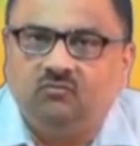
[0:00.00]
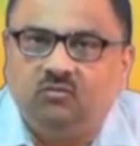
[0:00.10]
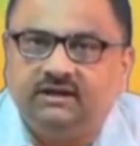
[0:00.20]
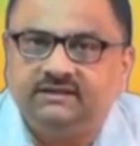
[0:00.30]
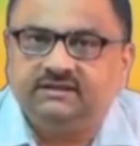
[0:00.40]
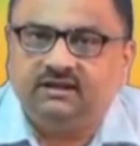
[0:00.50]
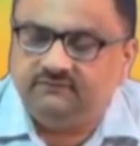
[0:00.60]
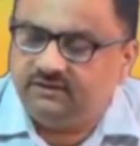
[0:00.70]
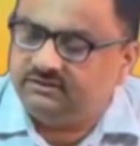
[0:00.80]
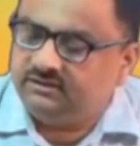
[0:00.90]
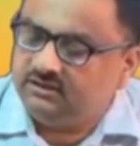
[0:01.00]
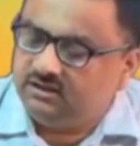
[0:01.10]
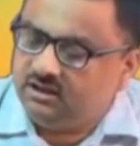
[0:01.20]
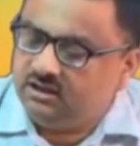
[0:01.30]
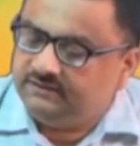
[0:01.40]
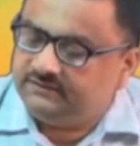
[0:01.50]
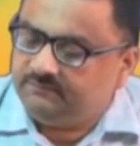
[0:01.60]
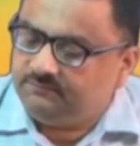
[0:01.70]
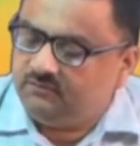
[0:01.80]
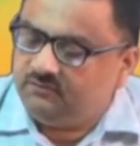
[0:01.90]
What is convection?
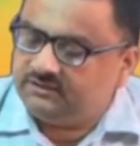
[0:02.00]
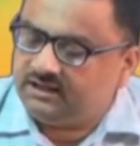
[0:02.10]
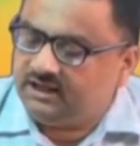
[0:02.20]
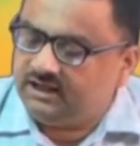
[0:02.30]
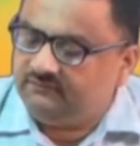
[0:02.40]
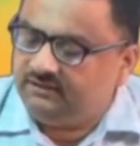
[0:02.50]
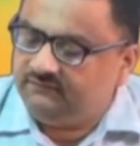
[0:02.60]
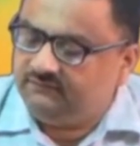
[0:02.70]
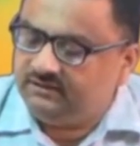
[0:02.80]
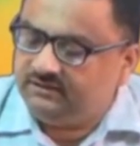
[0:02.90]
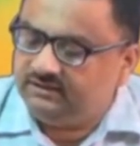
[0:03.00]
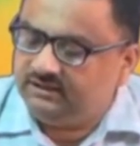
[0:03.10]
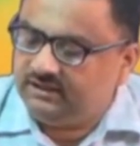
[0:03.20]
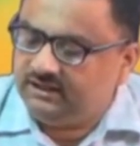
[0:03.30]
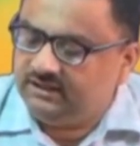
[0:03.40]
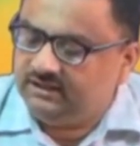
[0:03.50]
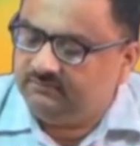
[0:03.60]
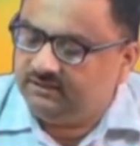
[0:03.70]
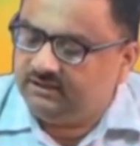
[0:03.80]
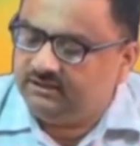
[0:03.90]
Suppose I have a differential
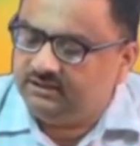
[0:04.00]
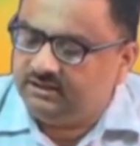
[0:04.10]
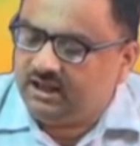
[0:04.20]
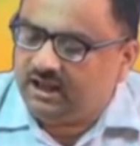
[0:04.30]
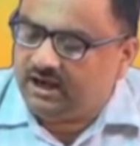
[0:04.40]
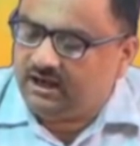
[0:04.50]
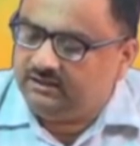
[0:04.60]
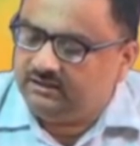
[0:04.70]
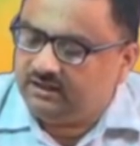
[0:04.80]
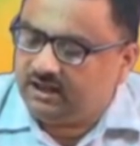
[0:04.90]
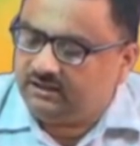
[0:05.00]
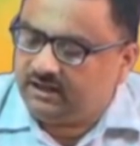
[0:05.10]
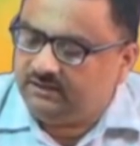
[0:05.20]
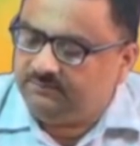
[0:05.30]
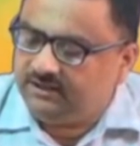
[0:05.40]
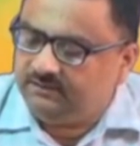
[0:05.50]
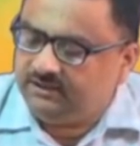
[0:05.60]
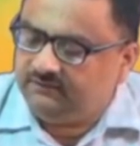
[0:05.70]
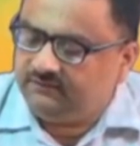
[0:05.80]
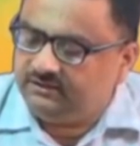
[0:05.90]
element and I pick up a
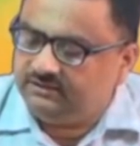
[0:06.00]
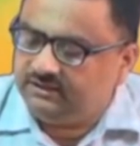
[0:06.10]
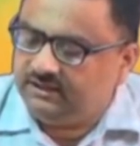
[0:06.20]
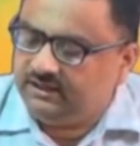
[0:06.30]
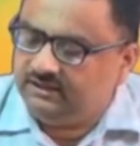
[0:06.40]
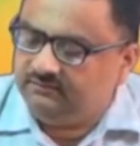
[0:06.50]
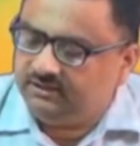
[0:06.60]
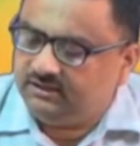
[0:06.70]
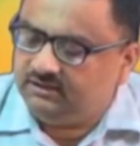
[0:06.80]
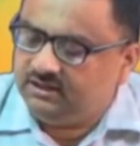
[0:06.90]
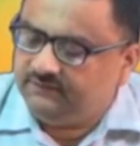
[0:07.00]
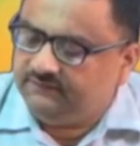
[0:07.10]
differential element,